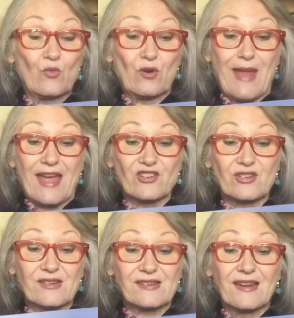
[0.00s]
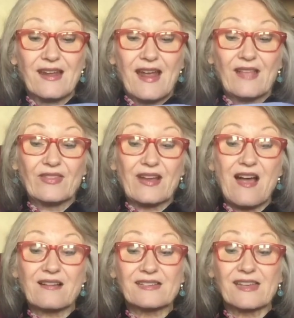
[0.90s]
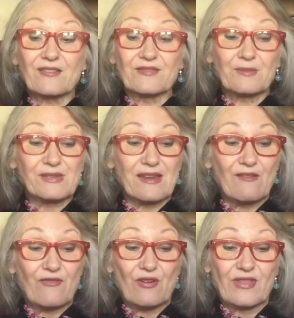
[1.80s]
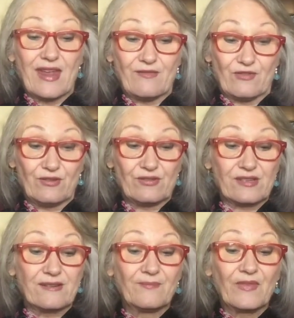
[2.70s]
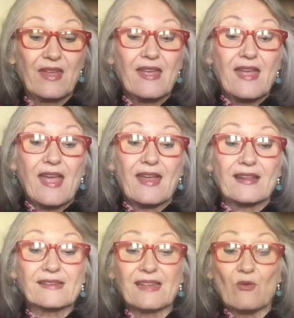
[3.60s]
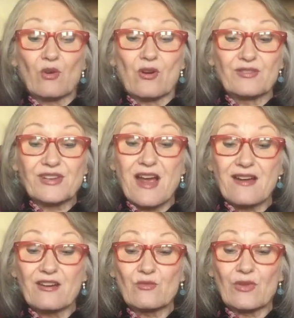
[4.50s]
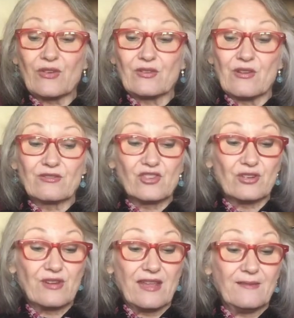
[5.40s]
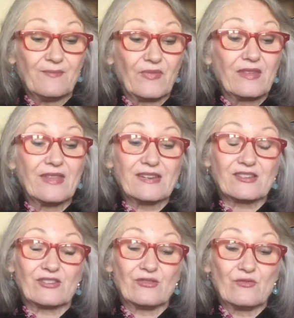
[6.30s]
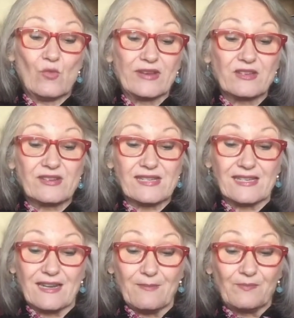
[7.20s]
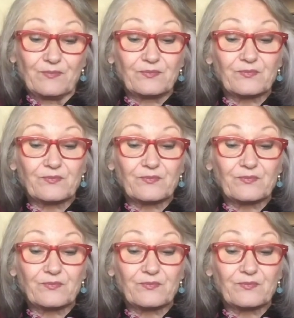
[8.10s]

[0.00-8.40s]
the warm ashes, and the cock settled himself on the hen roost. And as they were all tired with their long journey, they soon went to sleep.